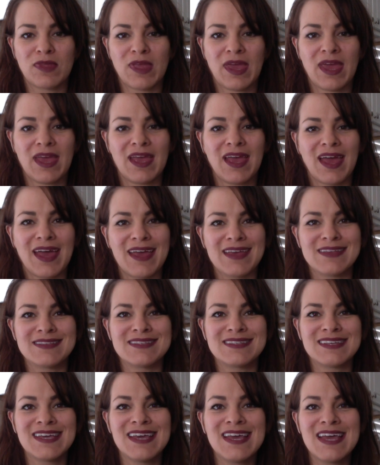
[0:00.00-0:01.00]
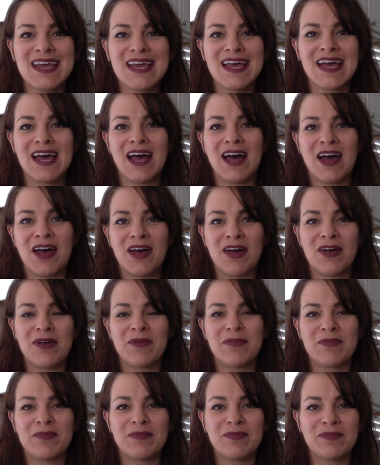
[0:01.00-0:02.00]
Hey guys,
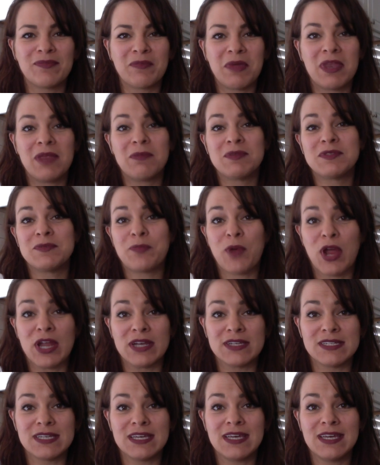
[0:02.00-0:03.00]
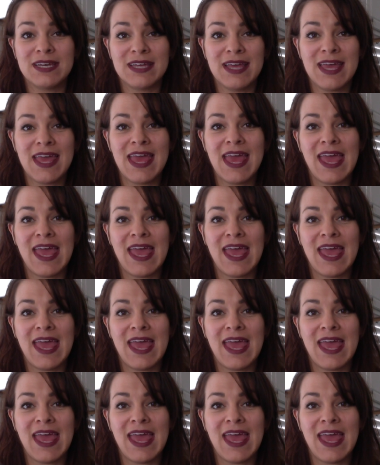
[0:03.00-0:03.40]
my name is Brendy,